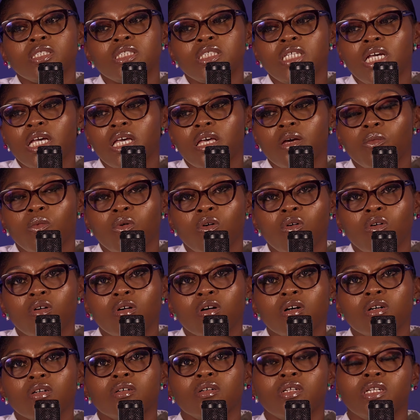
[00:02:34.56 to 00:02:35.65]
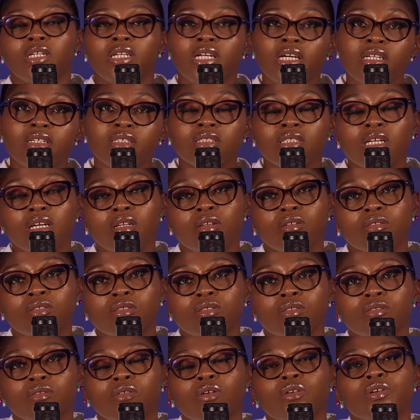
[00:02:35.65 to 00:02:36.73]
take a walk, learn a skill or
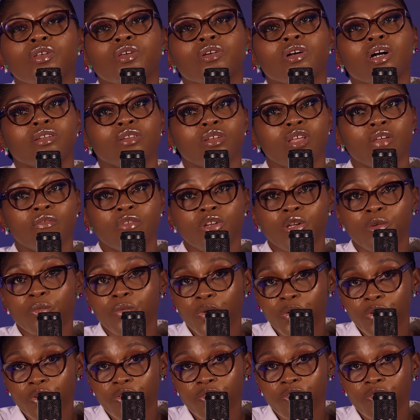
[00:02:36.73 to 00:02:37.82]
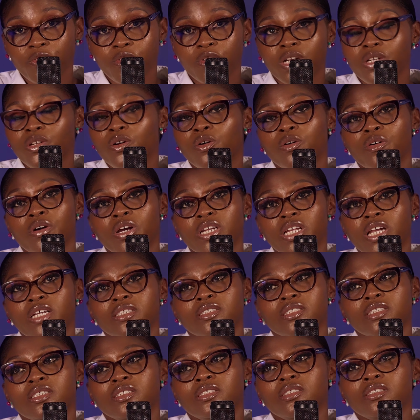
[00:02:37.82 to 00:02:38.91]
two, or you can even improve on an already
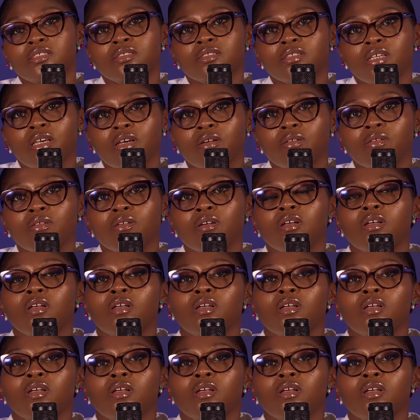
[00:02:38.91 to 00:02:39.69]
existing skill.